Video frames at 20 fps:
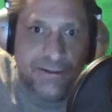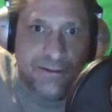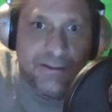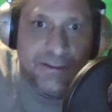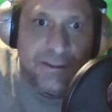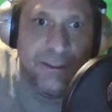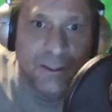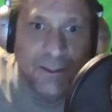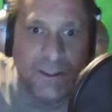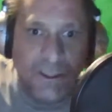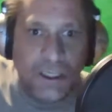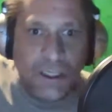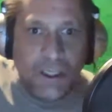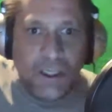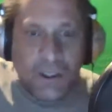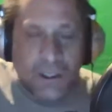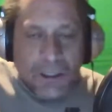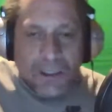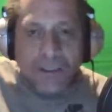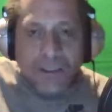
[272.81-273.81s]

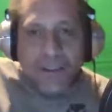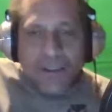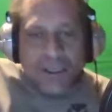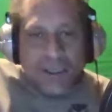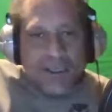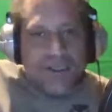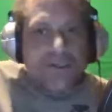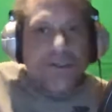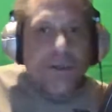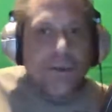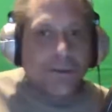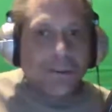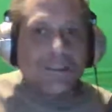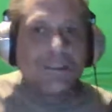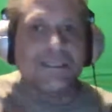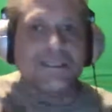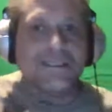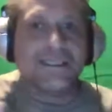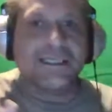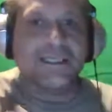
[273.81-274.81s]
okay,
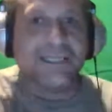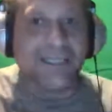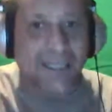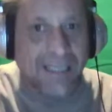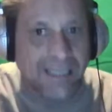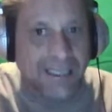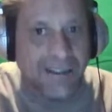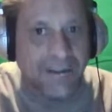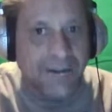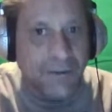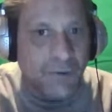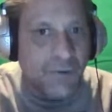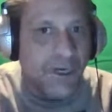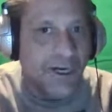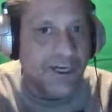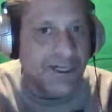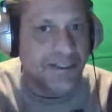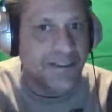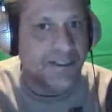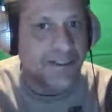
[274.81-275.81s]
loneliness can lead to
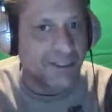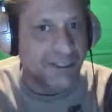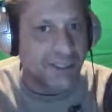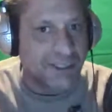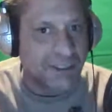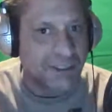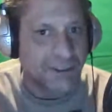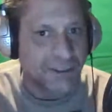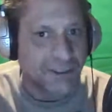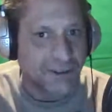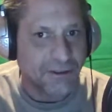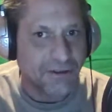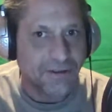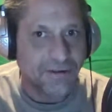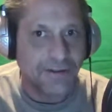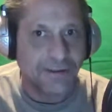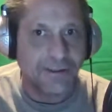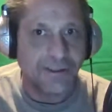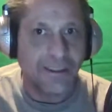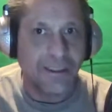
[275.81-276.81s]
isolation,
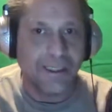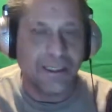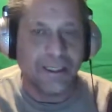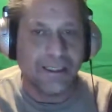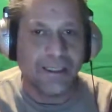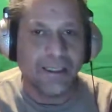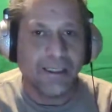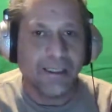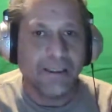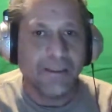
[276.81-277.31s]
okay?